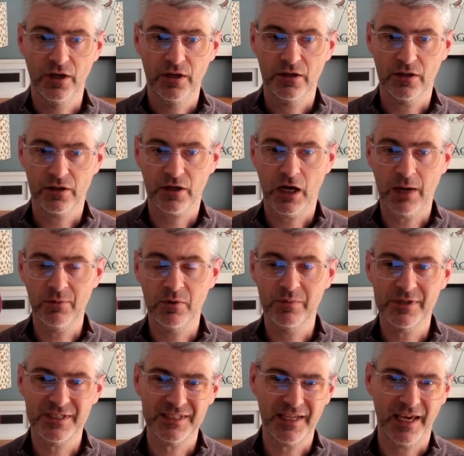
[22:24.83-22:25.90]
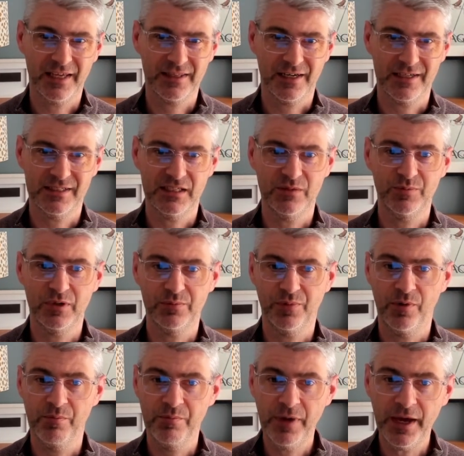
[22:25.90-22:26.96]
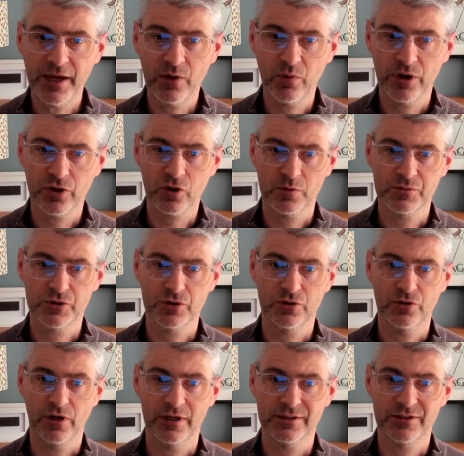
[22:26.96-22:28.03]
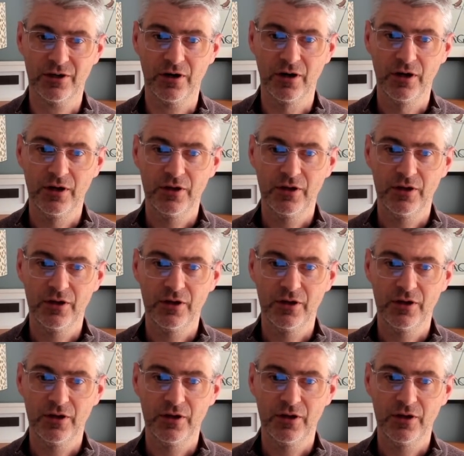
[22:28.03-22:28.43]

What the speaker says: Now, the common mistake that I see people make when it comes to Google is they're